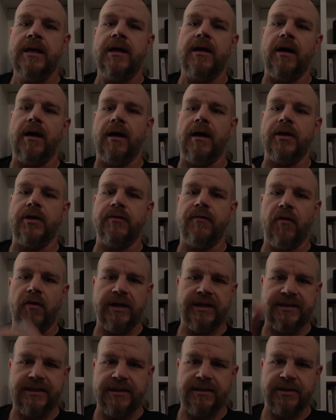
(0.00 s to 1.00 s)
You've
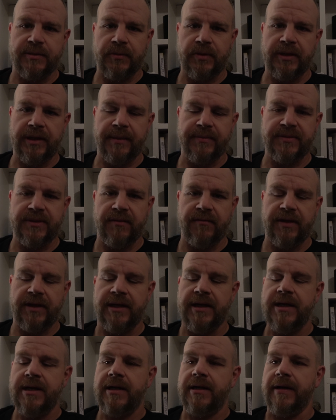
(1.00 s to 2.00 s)
already seen some clips of it.
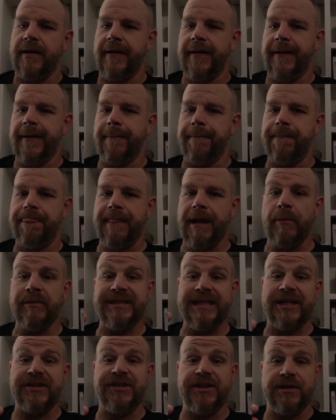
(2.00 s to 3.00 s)
I
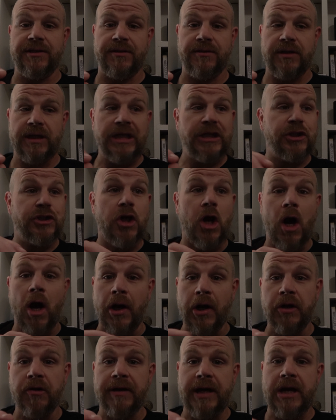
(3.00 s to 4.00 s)
was actually
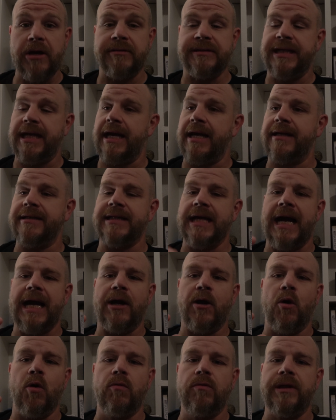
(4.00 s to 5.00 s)
entirely entertained.
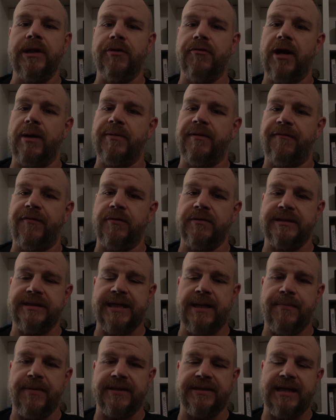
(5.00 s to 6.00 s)
I only grabbed a few
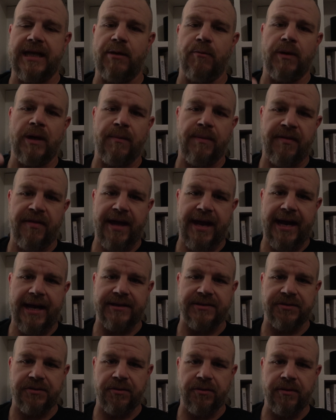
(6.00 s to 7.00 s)
snippets. I didn't want to be that
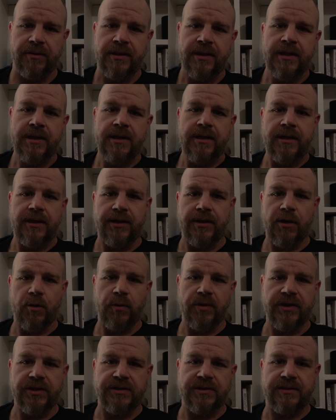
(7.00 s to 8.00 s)
asshole, you know,
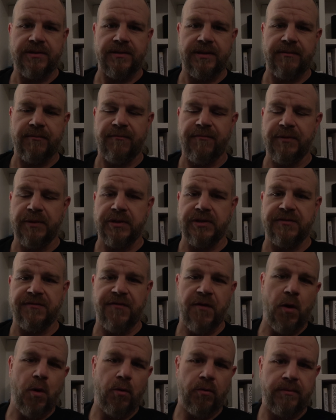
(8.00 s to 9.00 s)
with his
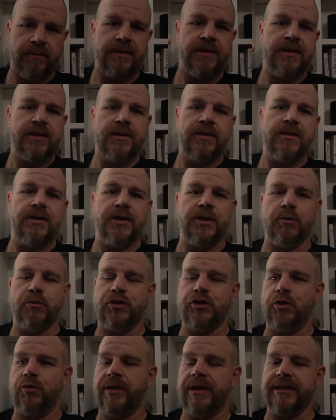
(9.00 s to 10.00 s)
phone, you know,
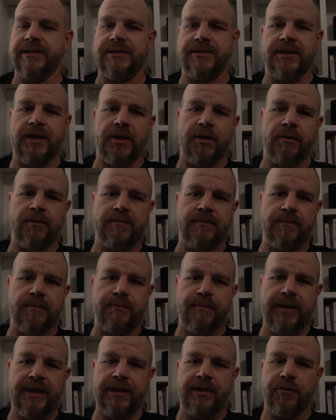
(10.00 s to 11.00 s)
shooting his entire
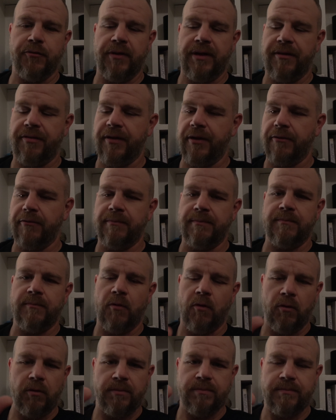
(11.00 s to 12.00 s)
meet and greet thing
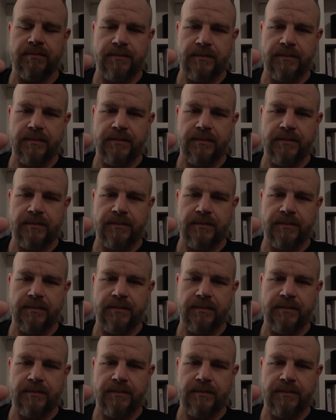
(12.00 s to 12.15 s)
or